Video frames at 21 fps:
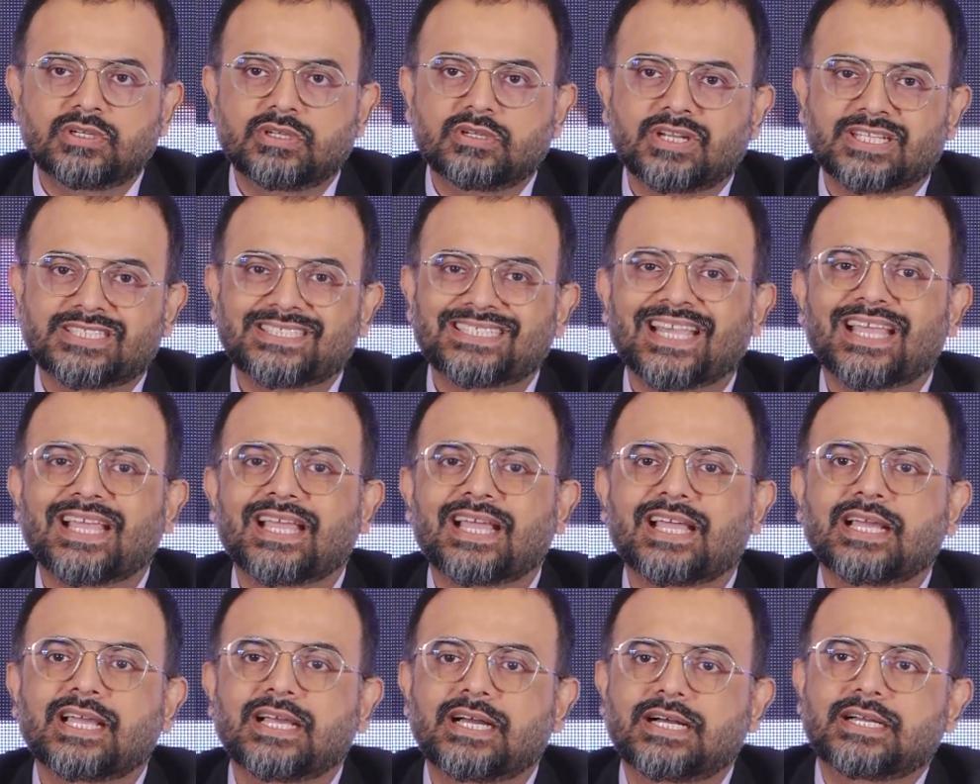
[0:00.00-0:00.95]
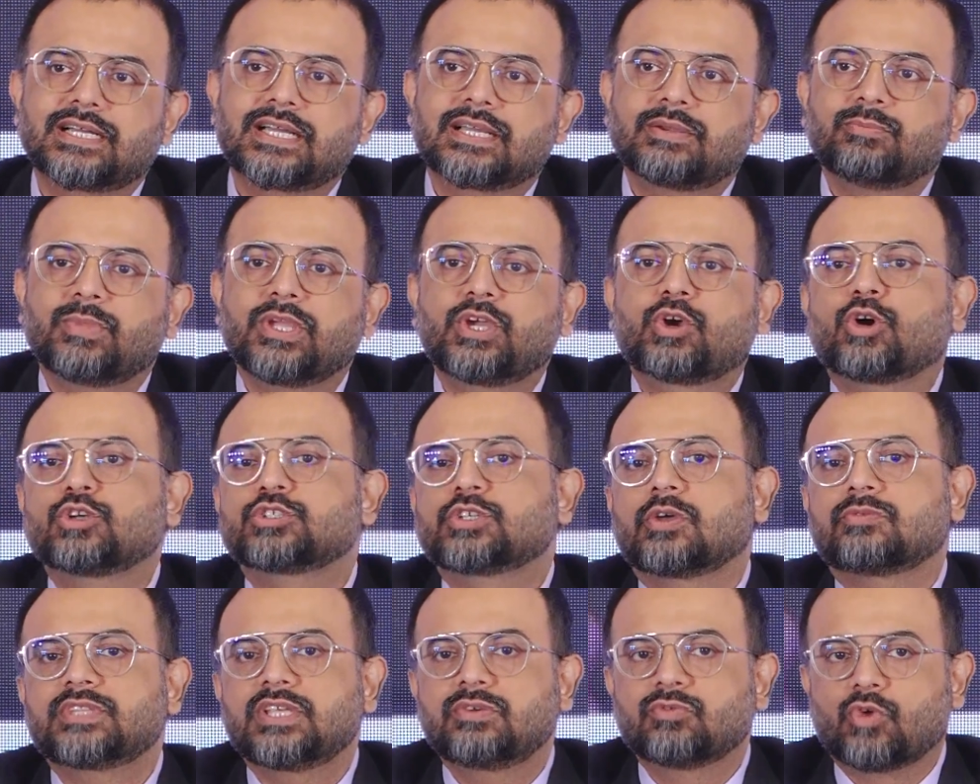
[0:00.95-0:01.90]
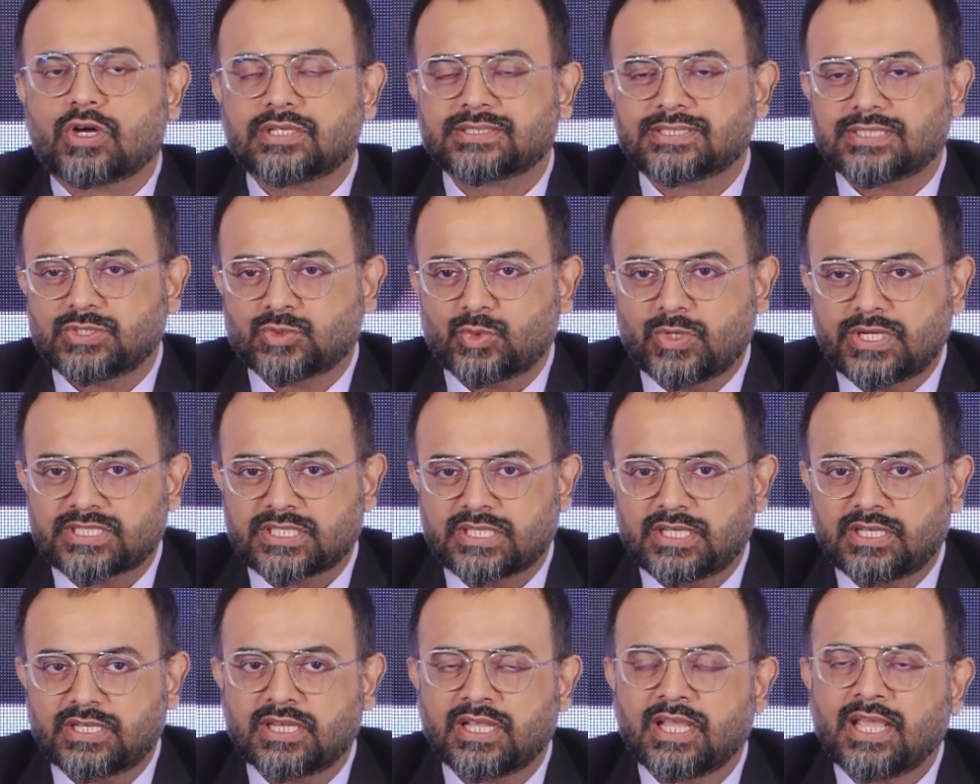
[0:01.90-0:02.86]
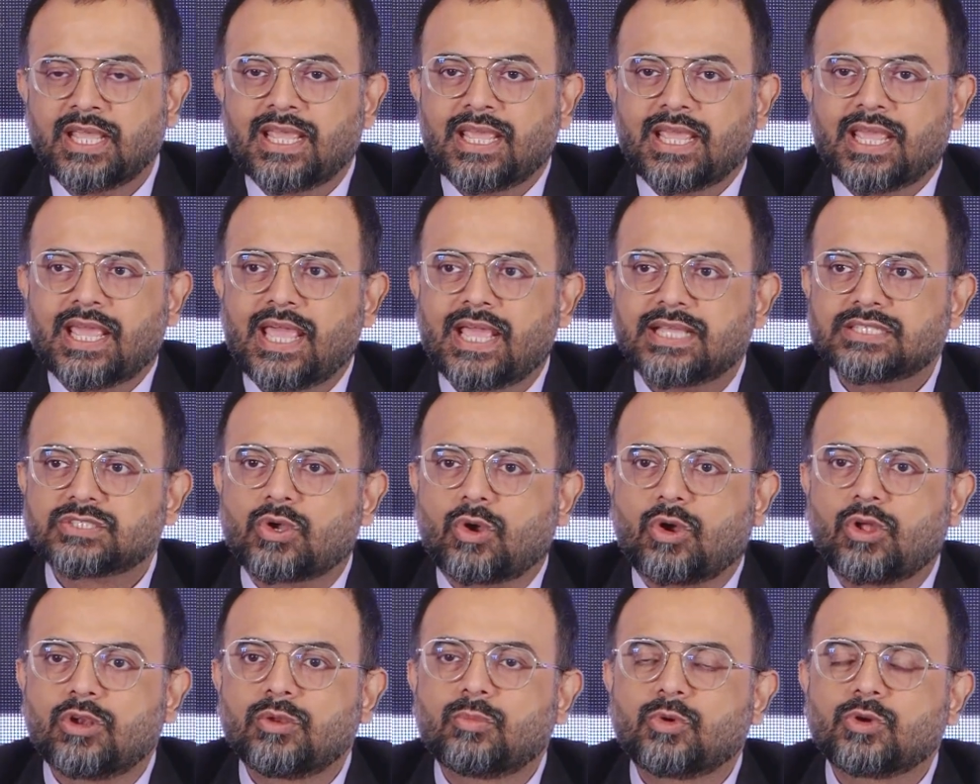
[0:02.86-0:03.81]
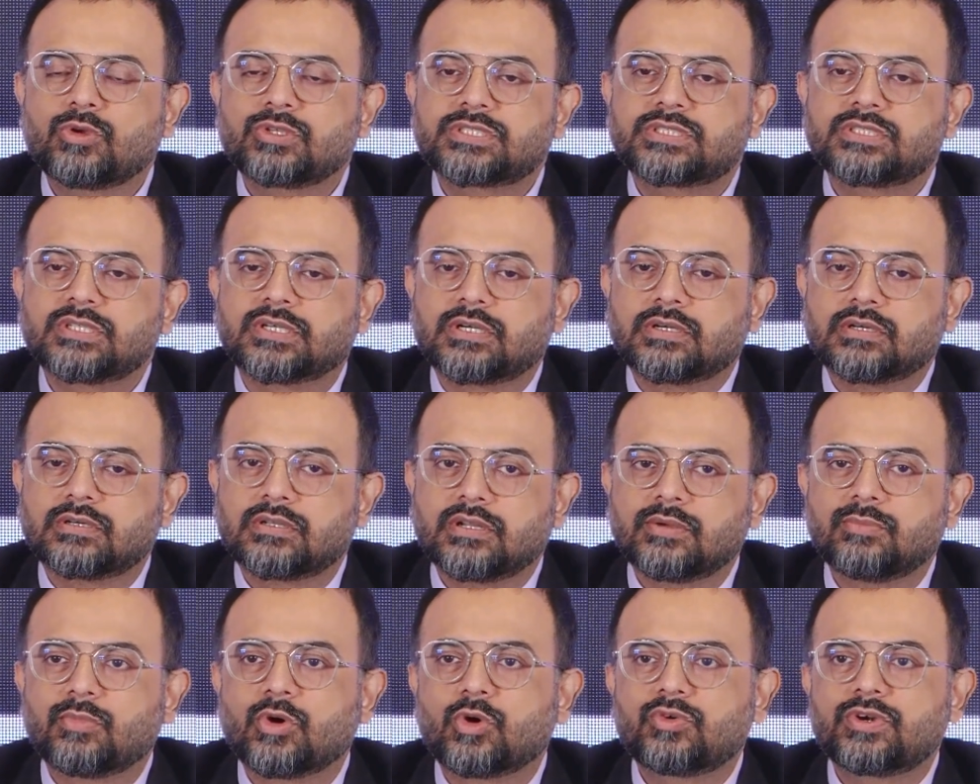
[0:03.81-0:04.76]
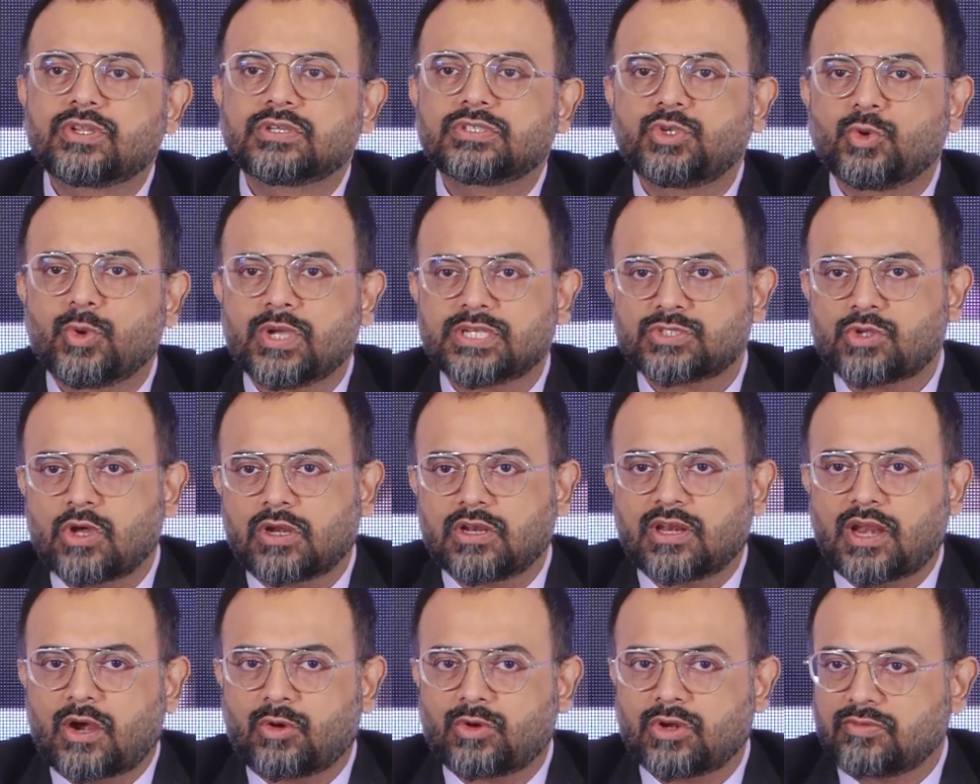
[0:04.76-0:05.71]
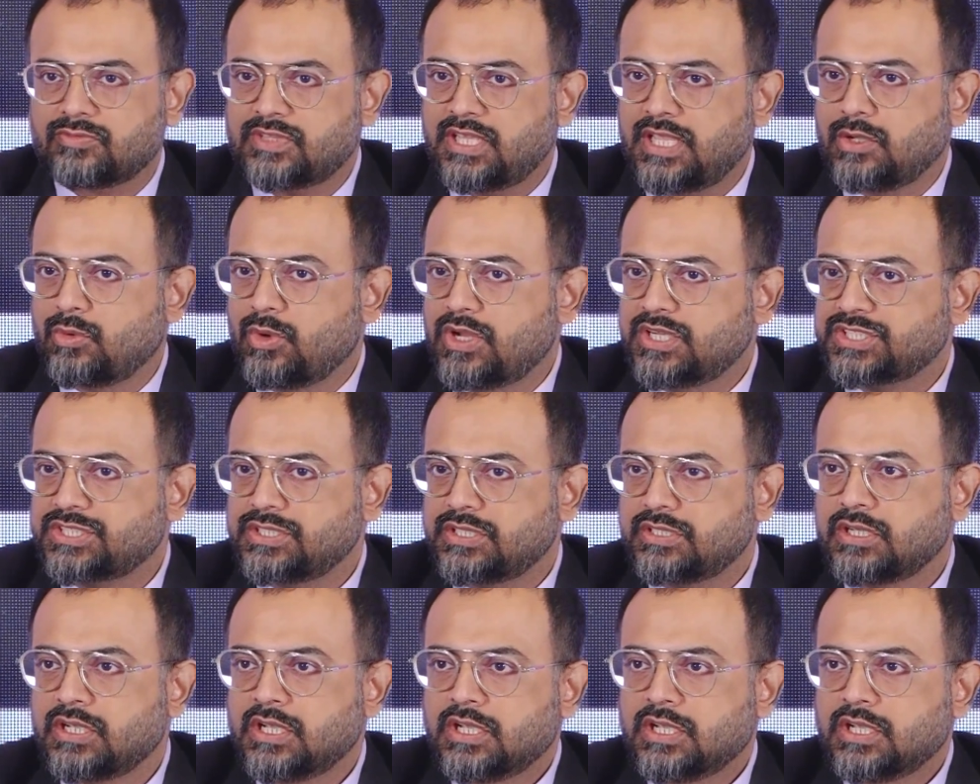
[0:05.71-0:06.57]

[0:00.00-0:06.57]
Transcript: Russia because of the war situation has almost removed US dollar out of the equation.